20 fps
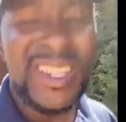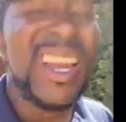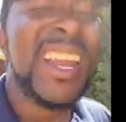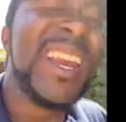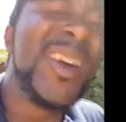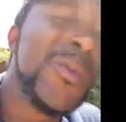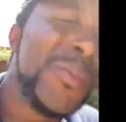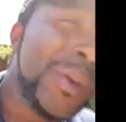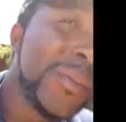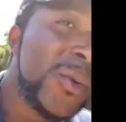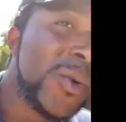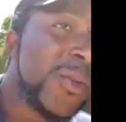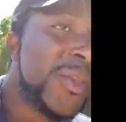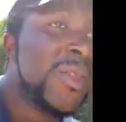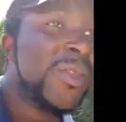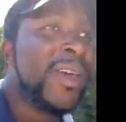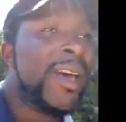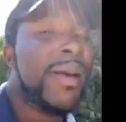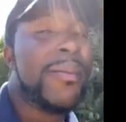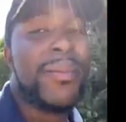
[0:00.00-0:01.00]
A little bit more than
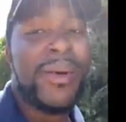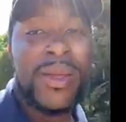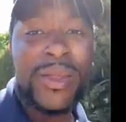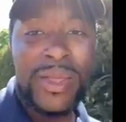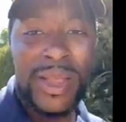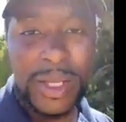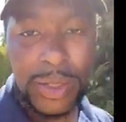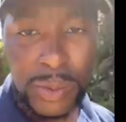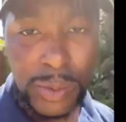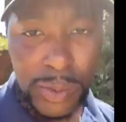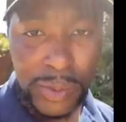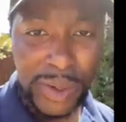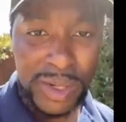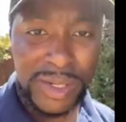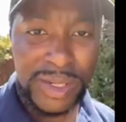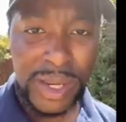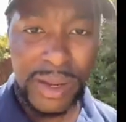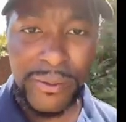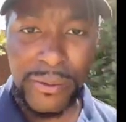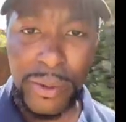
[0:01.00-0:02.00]
that, but that's what we're going to
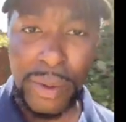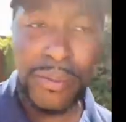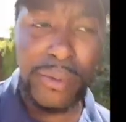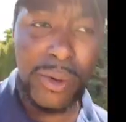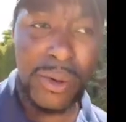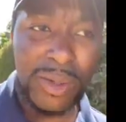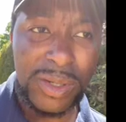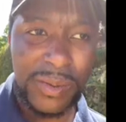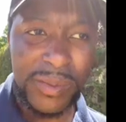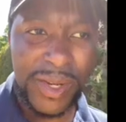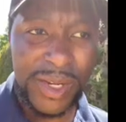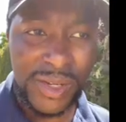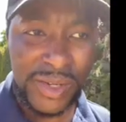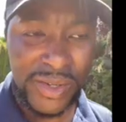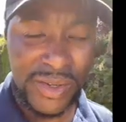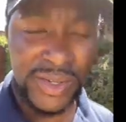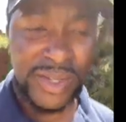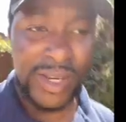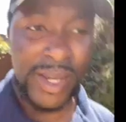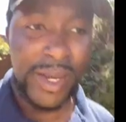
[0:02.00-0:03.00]
say for
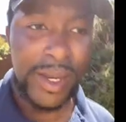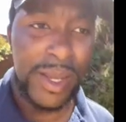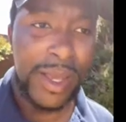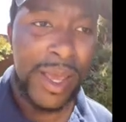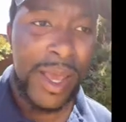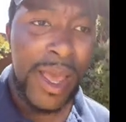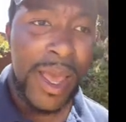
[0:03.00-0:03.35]
approximation's sake.